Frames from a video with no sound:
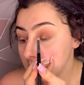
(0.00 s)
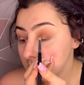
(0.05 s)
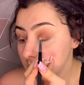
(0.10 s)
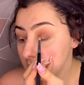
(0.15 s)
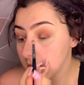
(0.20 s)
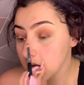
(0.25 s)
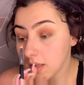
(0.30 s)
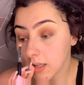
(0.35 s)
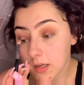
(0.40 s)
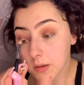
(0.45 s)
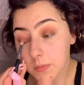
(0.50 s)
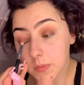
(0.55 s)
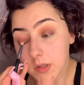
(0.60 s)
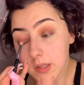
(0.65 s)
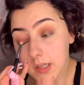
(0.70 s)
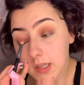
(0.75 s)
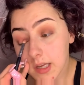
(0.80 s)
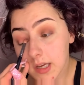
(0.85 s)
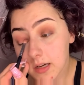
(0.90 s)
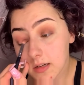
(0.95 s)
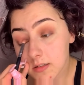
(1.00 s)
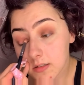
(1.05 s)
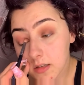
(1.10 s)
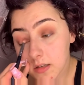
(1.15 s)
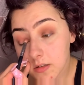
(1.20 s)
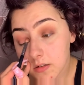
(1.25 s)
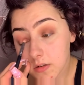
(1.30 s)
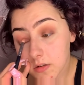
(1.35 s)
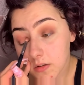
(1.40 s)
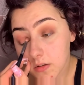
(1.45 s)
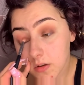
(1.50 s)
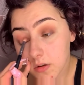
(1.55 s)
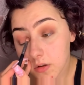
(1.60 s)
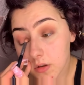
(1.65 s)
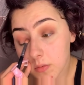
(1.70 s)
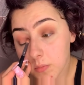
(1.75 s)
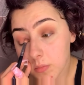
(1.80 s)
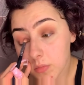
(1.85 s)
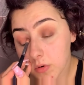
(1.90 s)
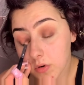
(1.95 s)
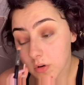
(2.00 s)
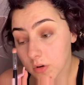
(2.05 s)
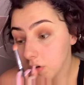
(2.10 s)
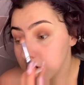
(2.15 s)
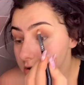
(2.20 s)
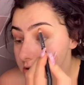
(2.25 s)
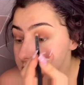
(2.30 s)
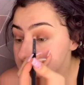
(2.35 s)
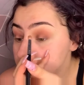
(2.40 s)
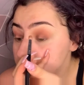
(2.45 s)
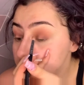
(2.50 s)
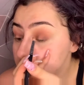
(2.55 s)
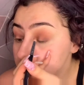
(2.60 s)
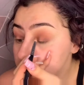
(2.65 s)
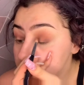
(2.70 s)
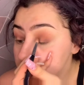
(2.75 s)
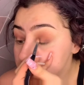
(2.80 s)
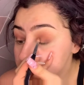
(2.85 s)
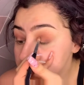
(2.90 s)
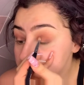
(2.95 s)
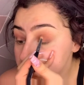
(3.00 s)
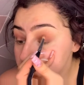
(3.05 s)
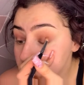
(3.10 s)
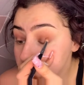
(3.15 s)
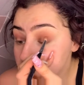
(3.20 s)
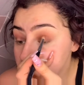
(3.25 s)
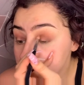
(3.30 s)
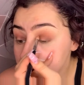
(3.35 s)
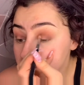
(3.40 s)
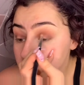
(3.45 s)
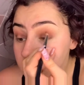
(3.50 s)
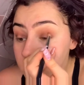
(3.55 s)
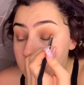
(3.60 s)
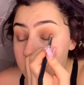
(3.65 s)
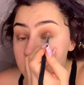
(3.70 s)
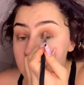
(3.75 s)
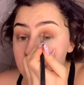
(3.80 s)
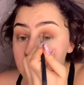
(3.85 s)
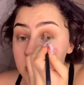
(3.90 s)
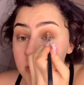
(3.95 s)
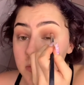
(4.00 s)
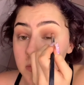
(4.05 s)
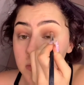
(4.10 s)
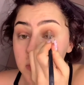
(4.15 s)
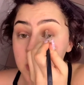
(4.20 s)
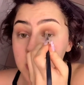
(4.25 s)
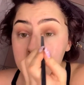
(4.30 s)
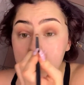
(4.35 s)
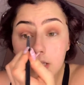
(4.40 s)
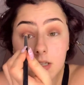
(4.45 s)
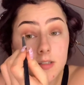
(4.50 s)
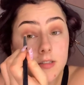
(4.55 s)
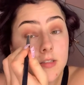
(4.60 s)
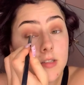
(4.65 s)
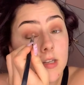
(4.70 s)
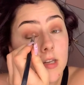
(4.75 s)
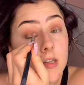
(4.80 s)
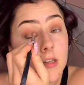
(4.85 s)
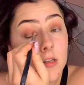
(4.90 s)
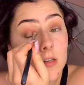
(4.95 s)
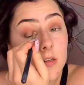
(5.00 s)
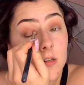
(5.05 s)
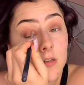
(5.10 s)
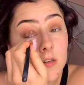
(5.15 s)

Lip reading: And then with the excess that's on the brush, you can just bring that together.